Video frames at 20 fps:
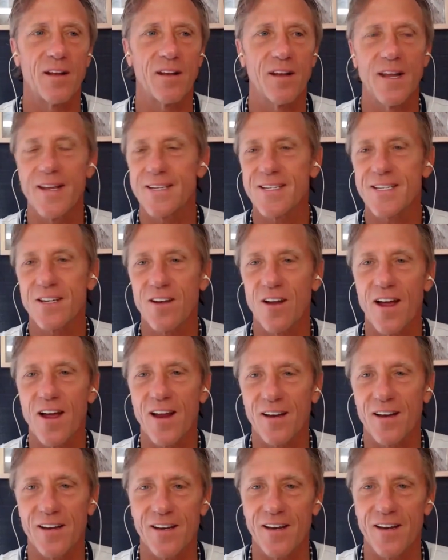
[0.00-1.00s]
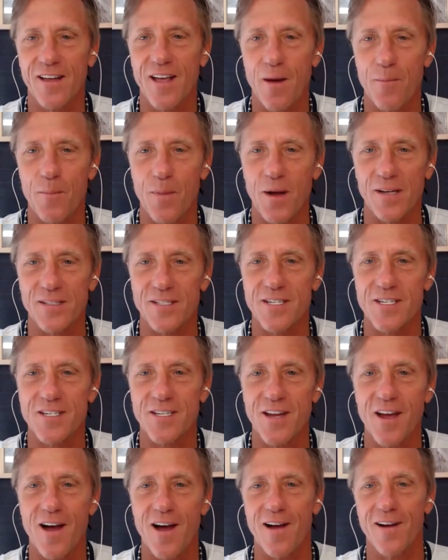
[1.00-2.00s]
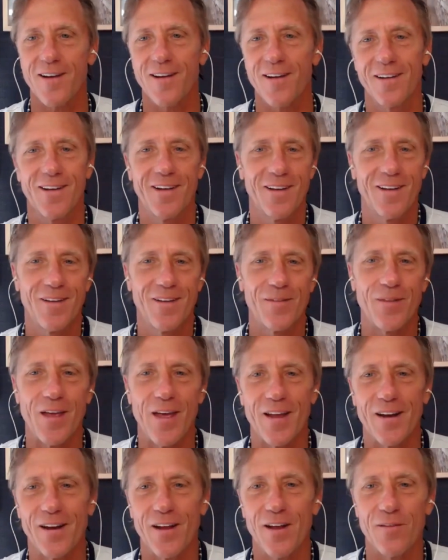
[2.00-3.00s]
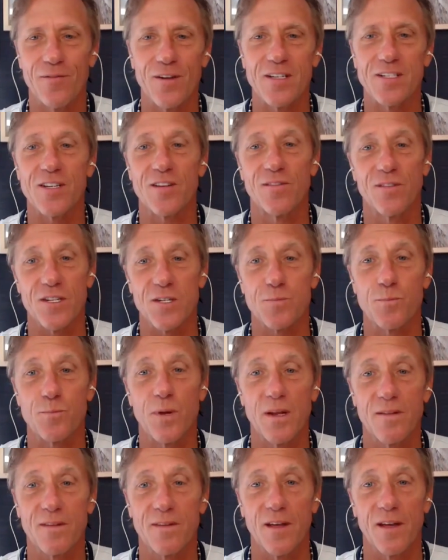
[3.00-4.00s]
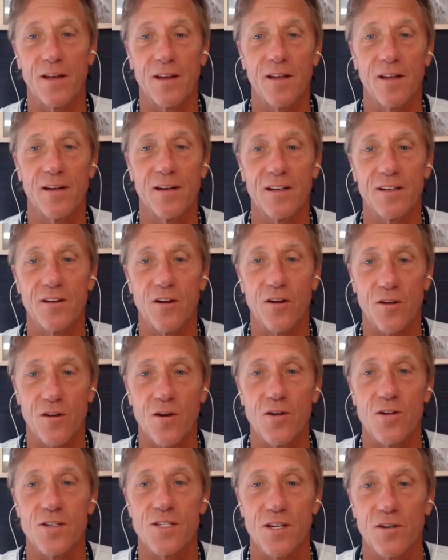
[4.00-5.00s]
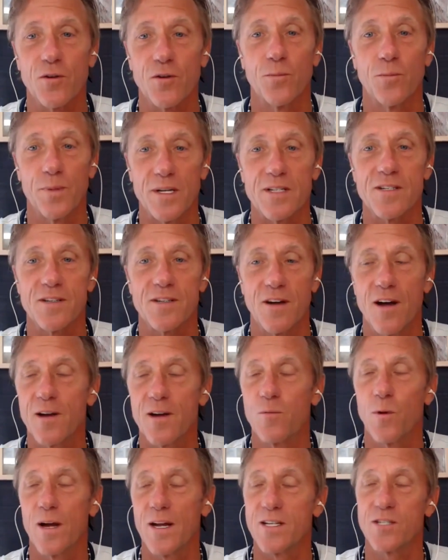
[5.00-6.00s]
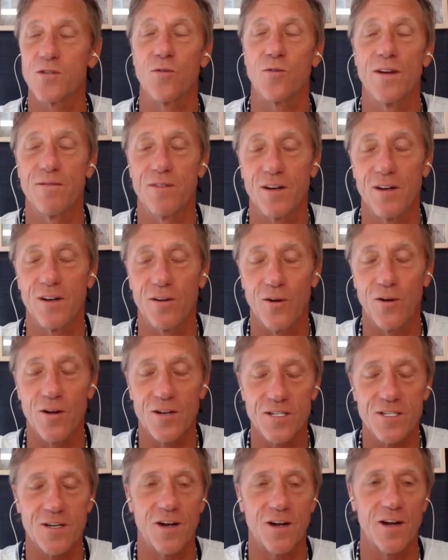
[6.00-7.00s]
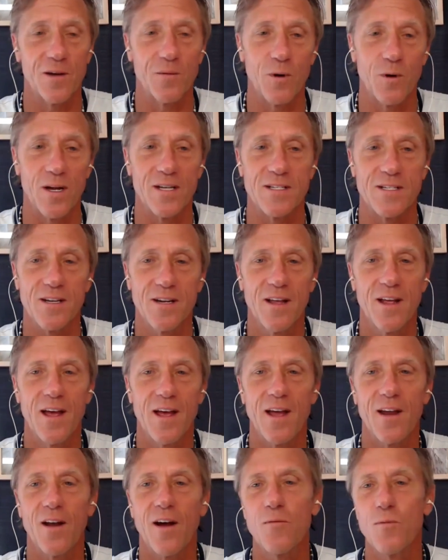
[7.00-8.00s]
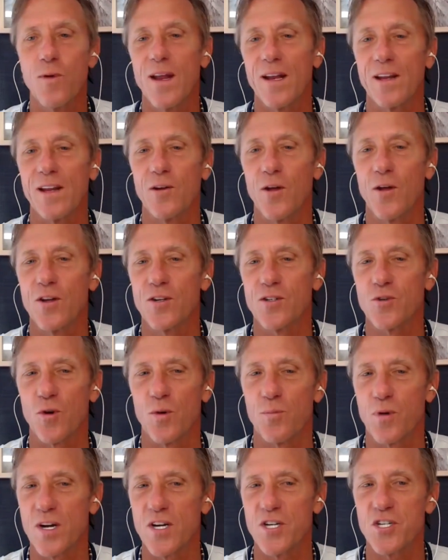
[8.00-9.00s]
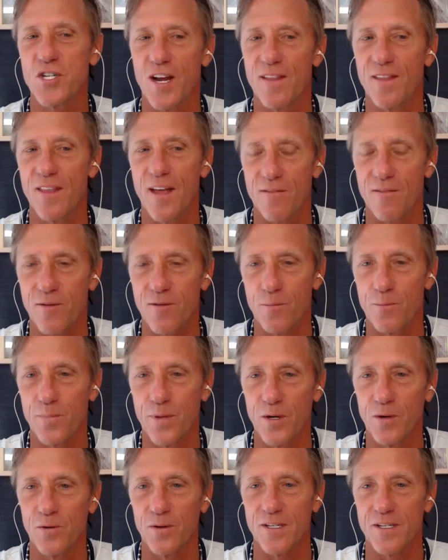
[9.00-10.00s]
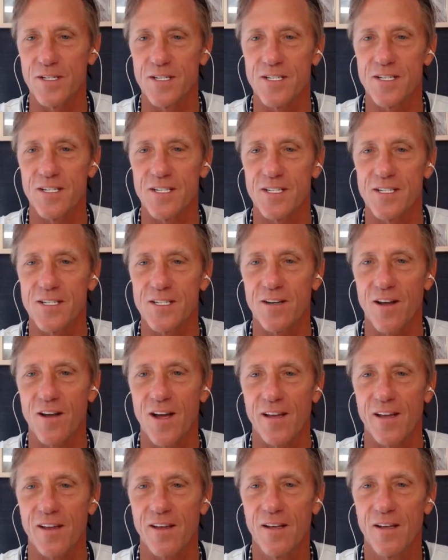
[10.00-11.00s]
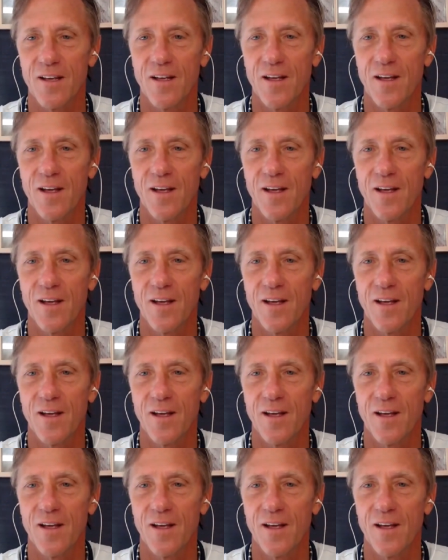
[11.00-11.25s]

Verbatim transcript: they're less likely to come unstuck than if it's in this big thing and it goes a little bit sideways or in a lot sideways. And I really learned to appreciate that from builders is like